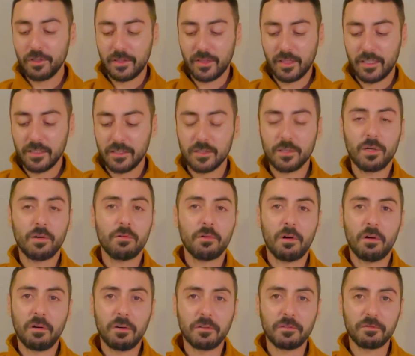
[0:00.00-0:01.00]
this go
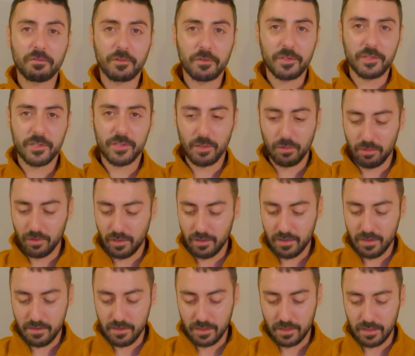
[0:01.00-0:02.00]
on for so
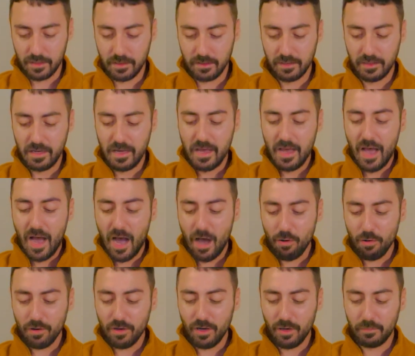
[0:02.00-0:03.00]
long? How
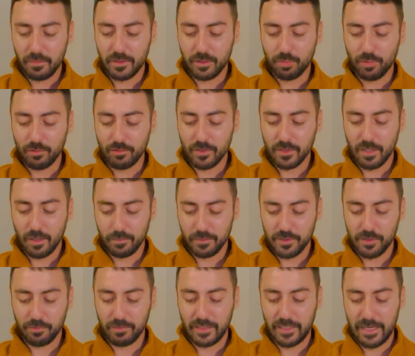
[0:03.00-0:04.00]
come it won't come
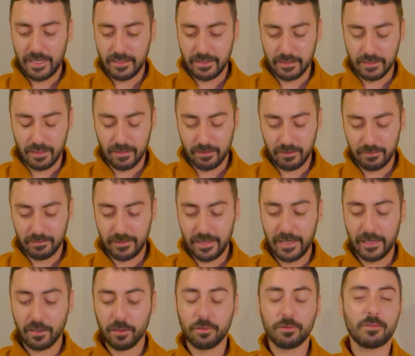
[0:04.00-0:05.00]
to an end?
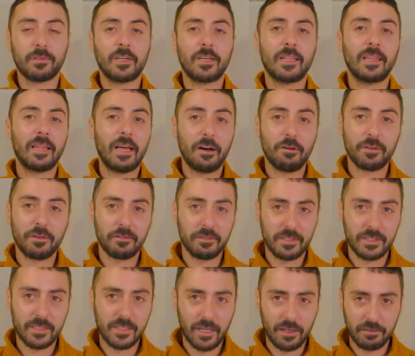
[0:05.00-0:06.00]
Echoed louder
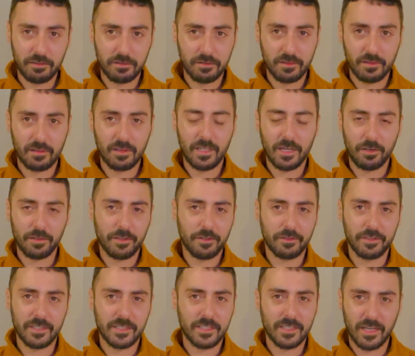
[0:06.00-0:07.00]

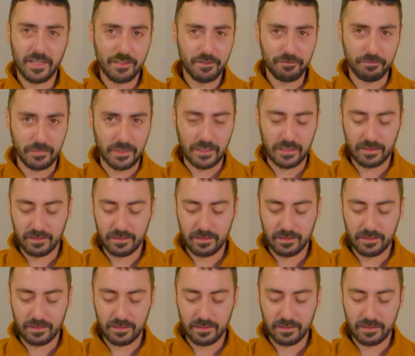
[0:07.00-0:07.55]
inside of me.